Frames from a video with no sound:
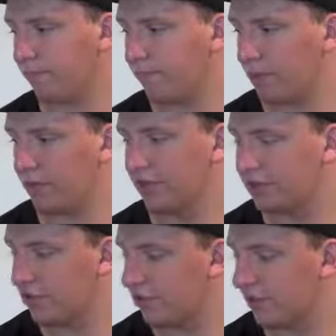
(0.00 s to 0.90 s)
but there is
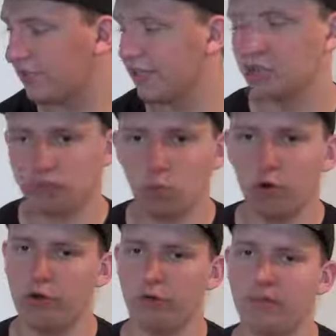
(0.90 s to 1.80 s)
two things I should
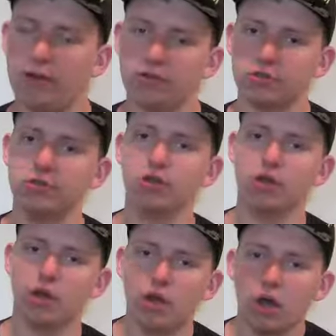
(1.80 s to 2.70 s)
warn you about.
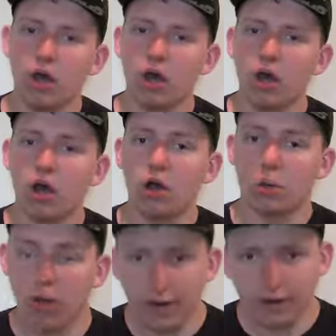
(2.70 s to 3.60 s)

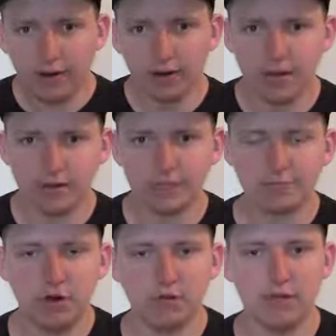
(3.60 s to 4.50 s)
One, this
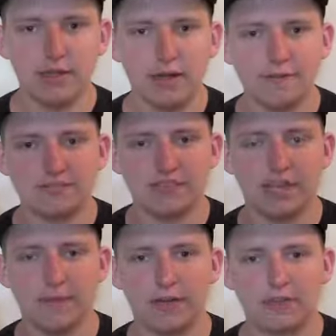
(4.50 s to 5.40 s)
movie loves to
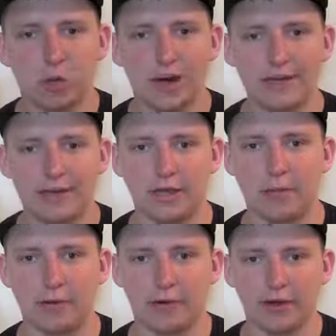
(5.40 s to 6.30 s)
dip into toilet
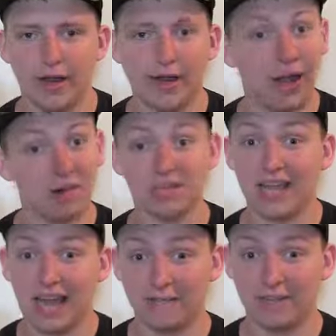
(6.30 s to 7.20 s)
humor, and I was
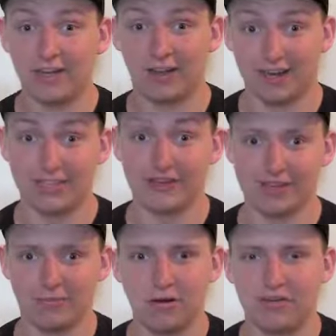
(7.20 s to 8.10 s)
laughing a lot during
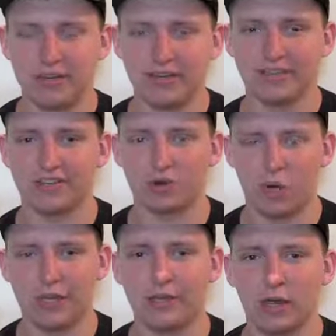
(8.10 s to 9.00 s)
the movie because the
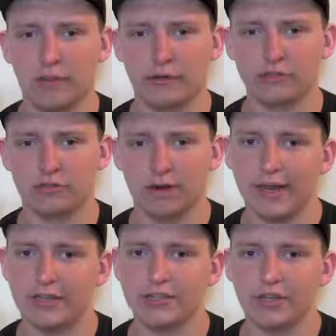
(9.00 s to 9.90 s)
toilet humor is
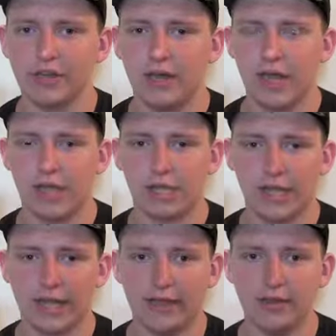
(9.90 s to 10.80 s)
great. And
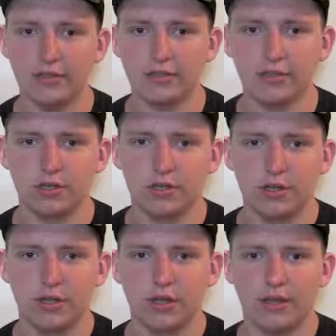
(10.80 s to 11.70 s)
second,
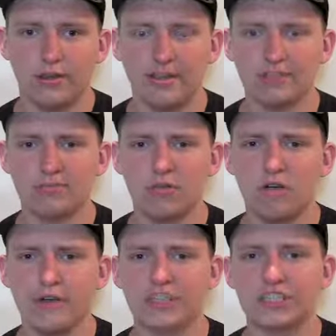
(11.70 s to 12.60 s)
this
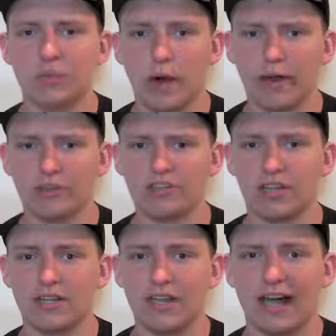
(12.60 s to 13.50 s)
movie swears
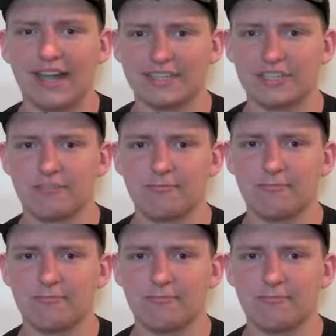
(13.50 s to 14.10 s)
a lot.